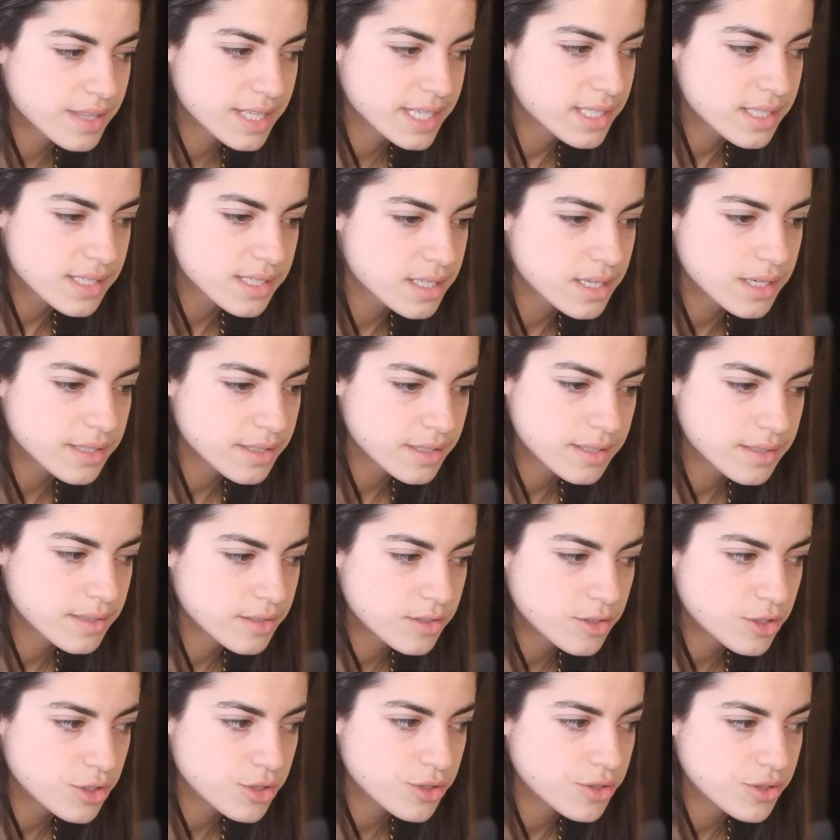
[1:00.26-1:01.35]
this is a
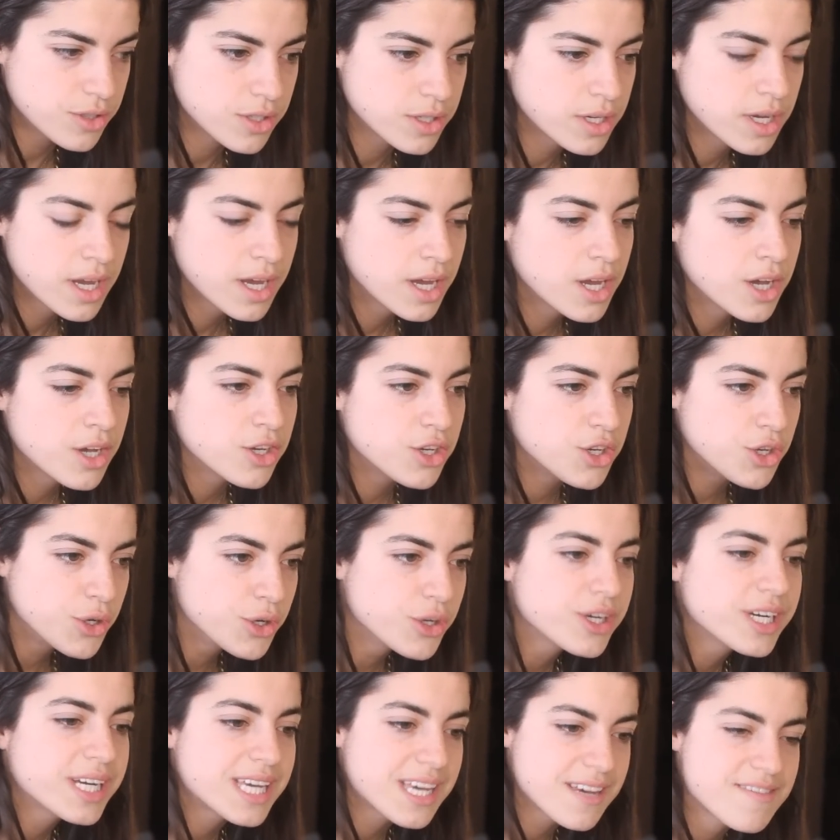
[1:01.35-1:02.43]
you,
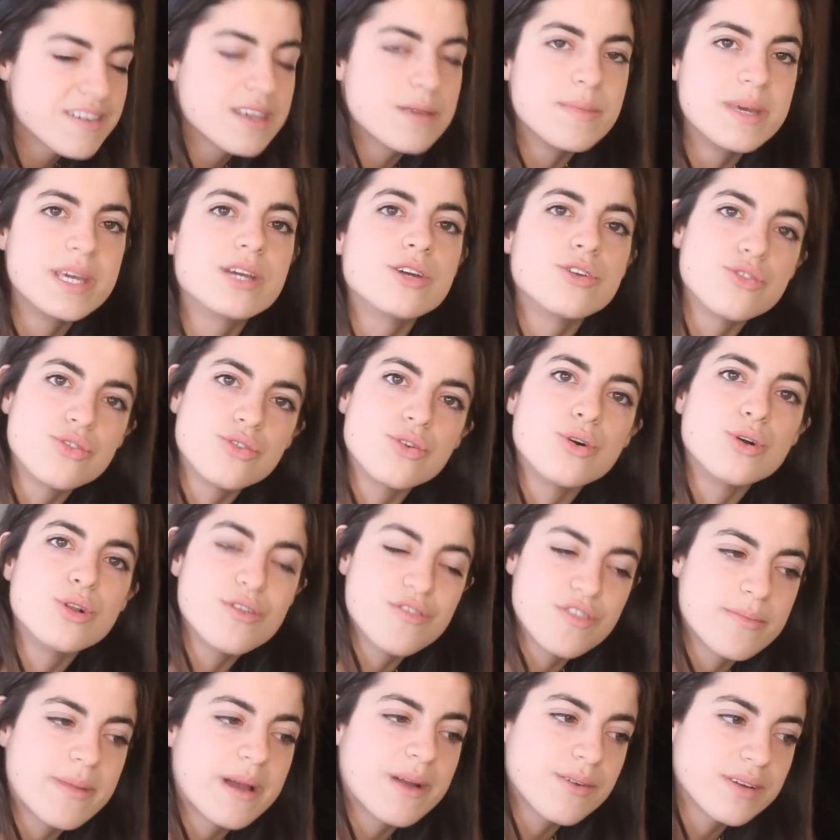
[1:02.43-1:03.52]
you're giving me control
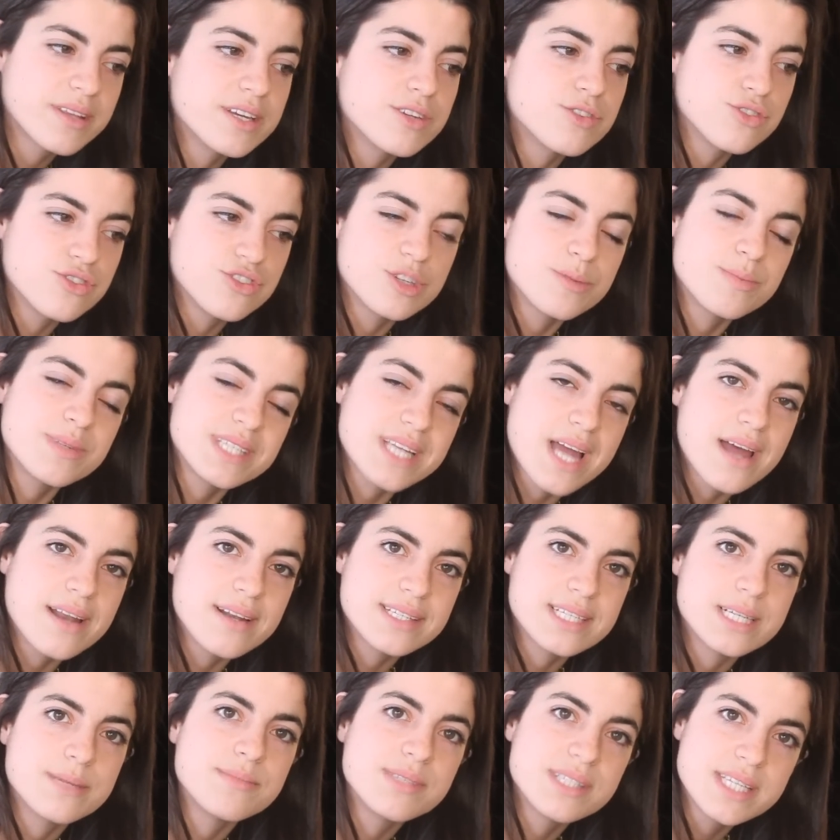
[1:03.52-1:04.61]
over my relationship
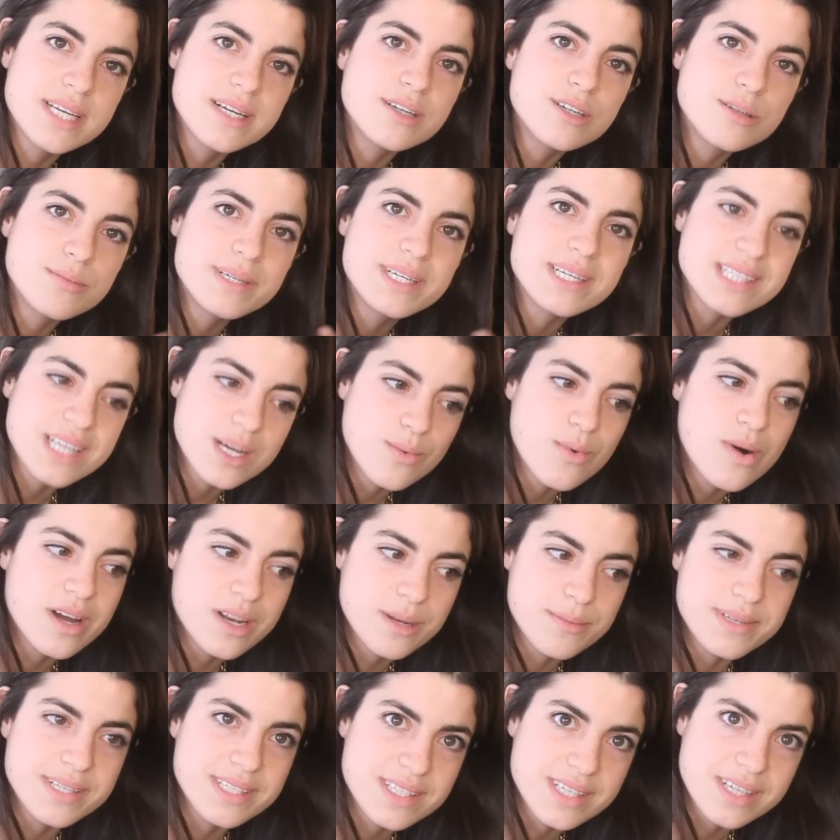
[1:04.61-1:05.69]
status. I'm single because I want
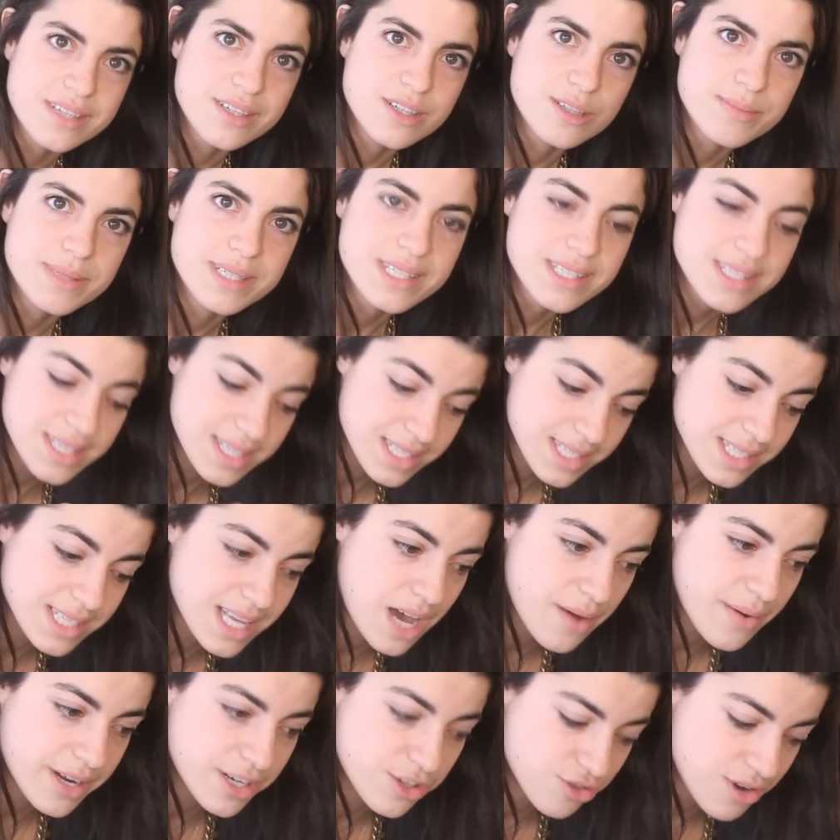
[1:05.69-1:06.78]
to be single because this is
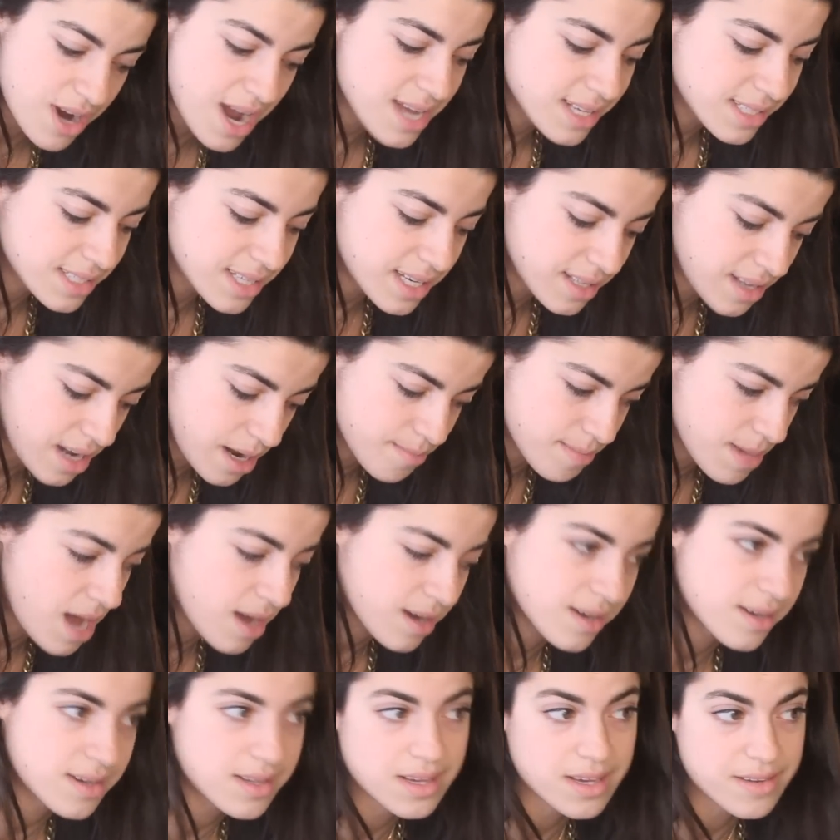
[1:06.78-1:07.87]
how I dress and I'm not
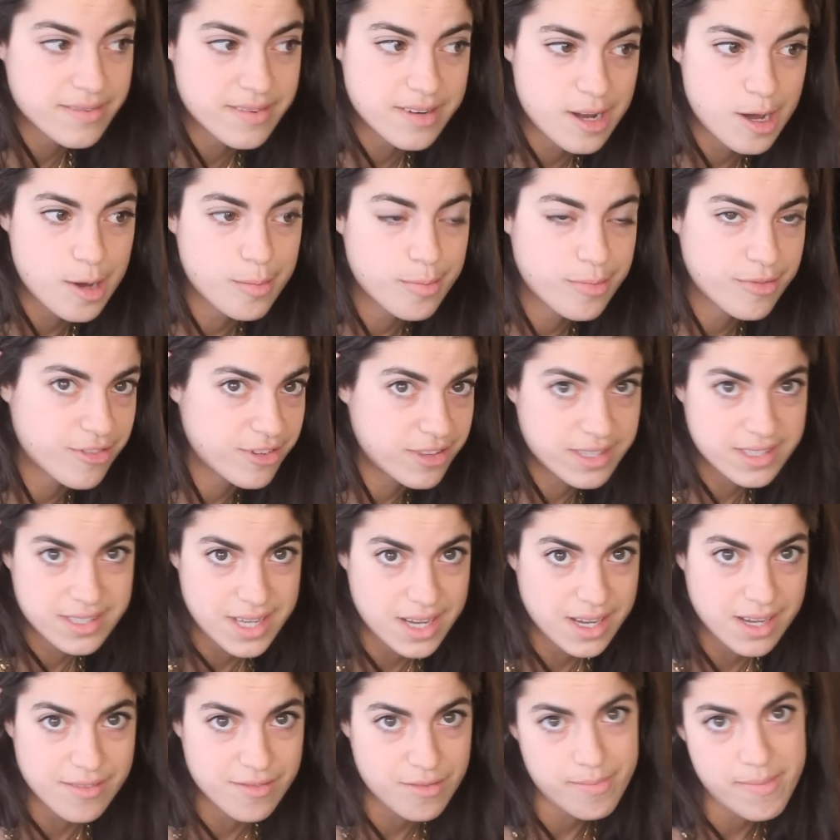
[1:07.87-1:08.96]
going to give it up for the
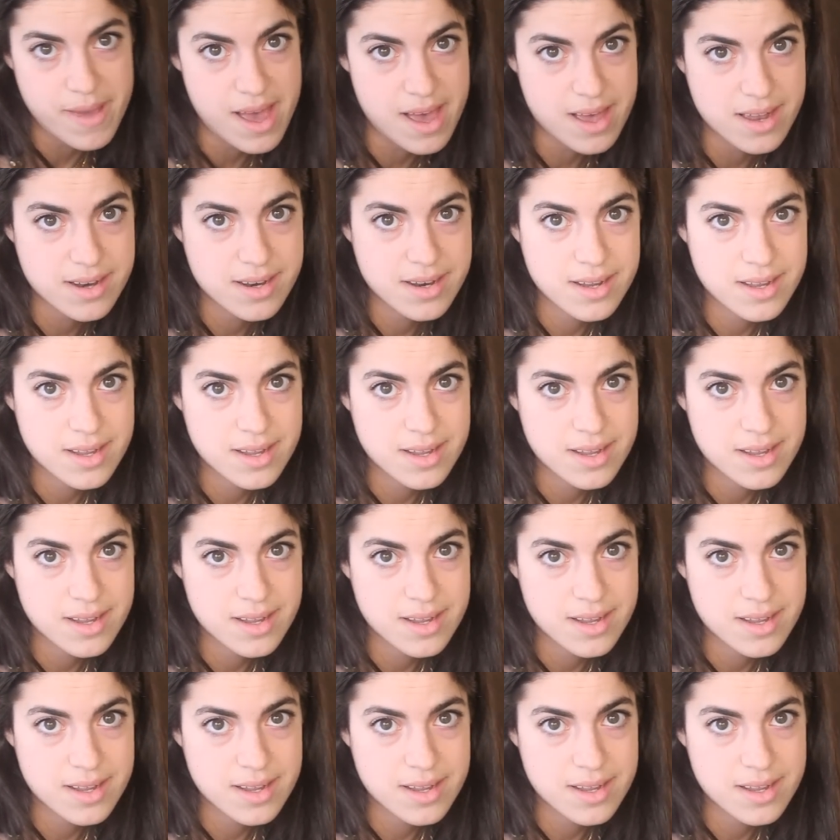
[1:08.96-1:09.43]
sake of a man